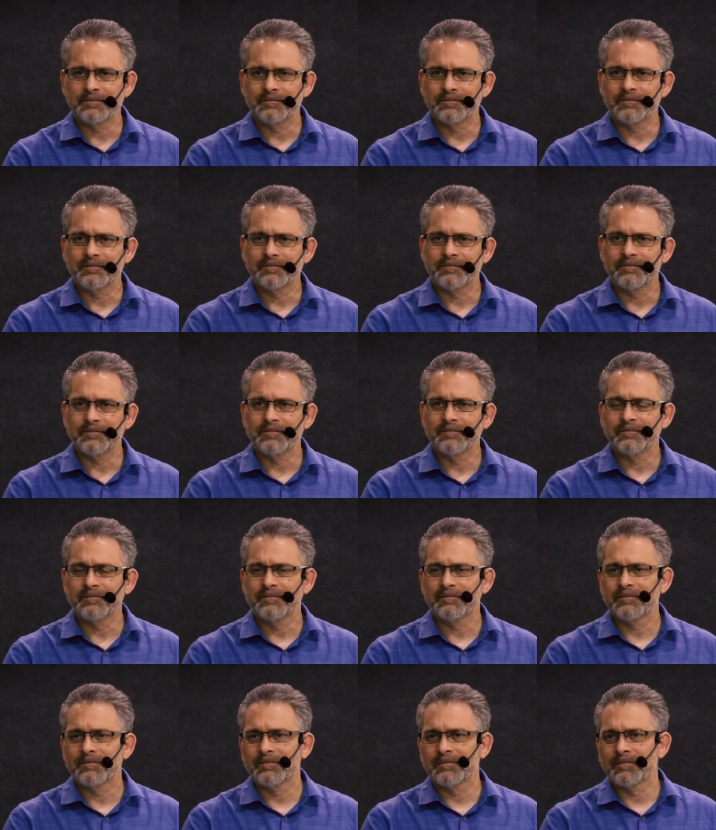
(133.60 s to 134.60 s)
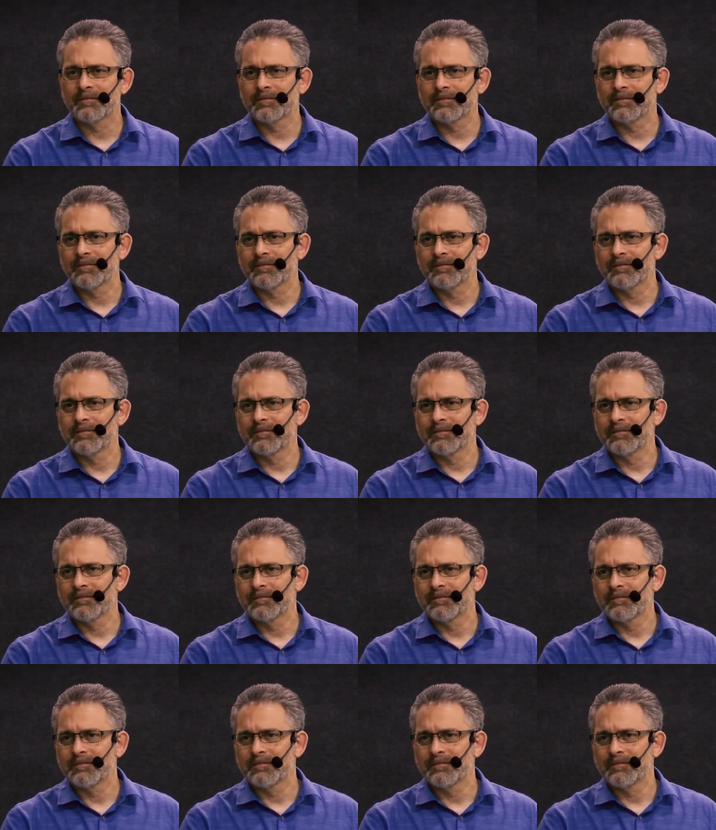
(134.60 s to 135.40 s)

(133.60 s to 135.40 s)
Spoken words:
(no one is talking)